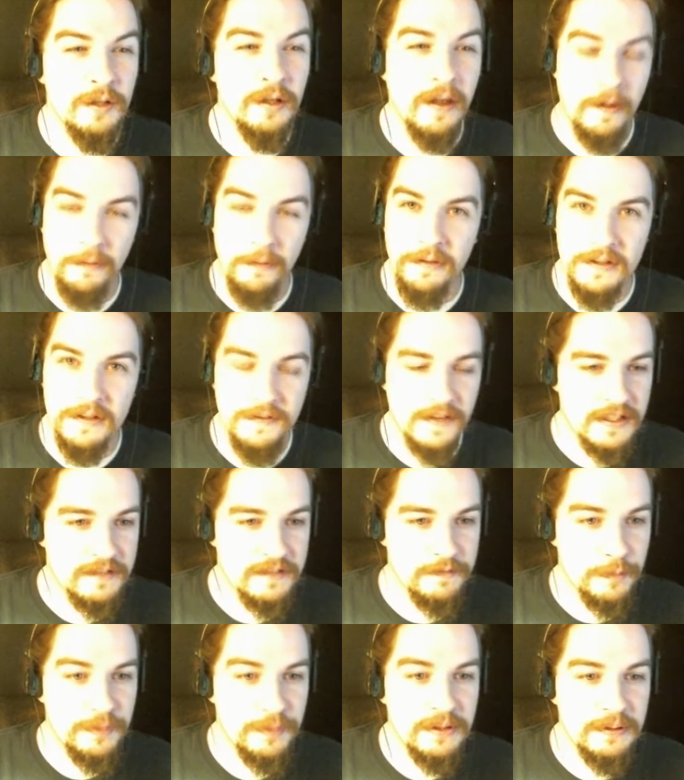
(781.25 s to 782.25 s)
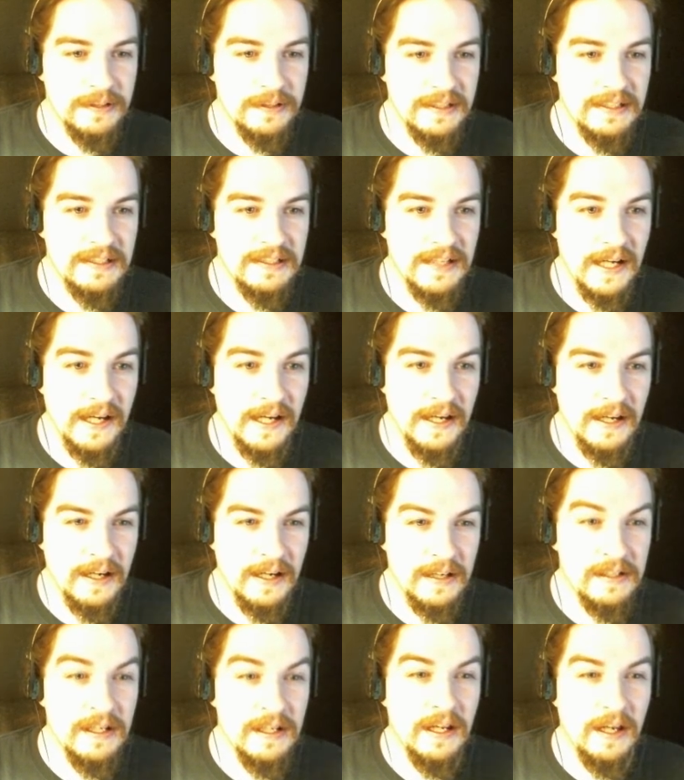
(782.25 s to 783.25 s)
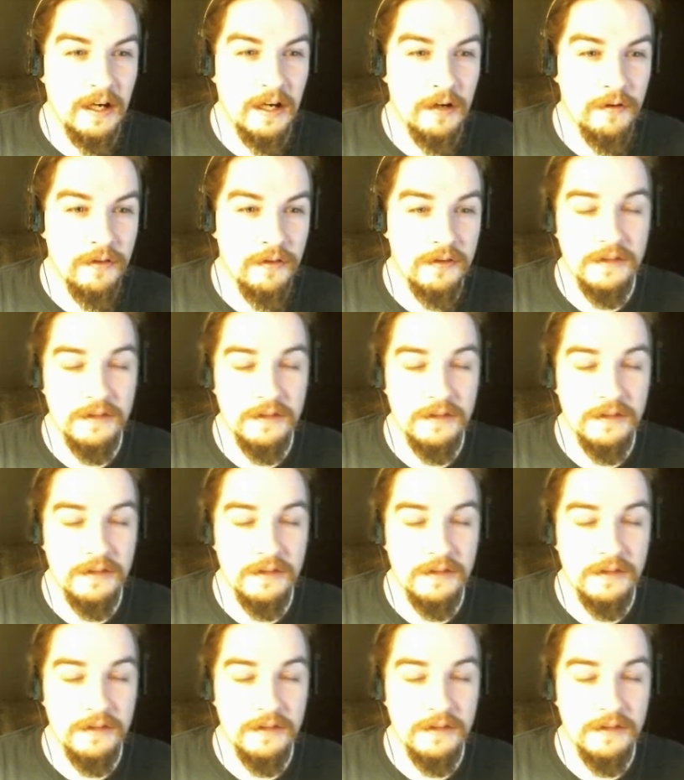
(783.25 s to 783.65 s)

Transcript: health and defensive ability, and health,